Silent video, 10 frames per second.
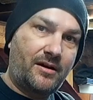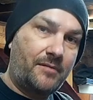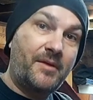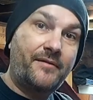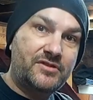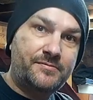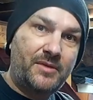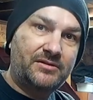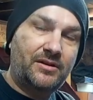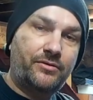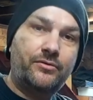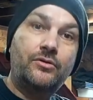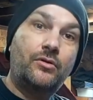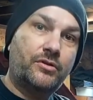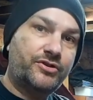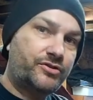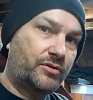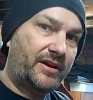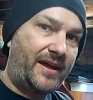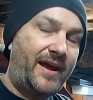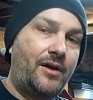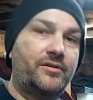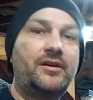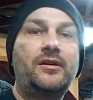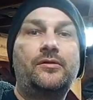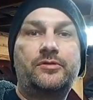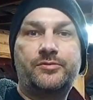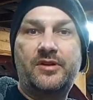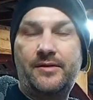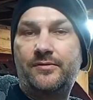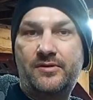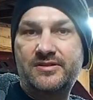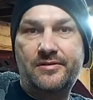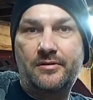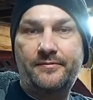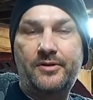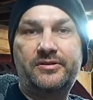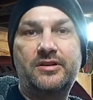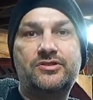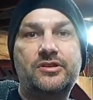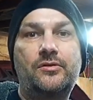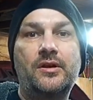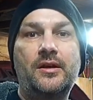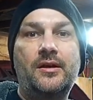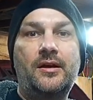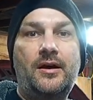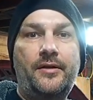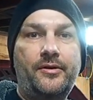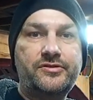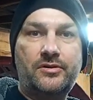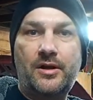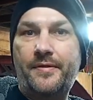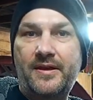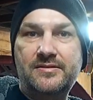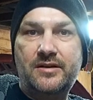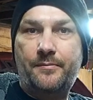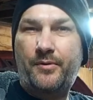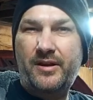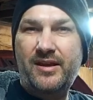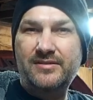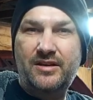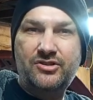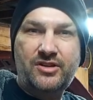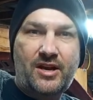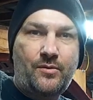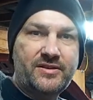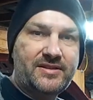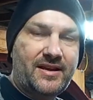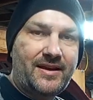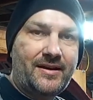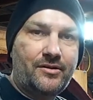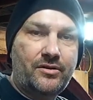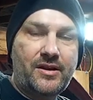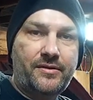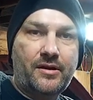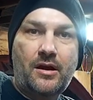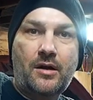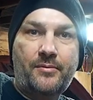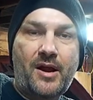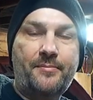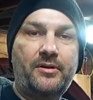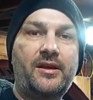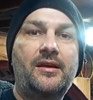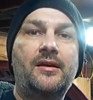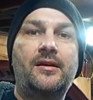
it may have just melted through or shorted out, which would give you a zero voltage. So uh, those are all things that are pretty easy to check once I get underneath the car properly.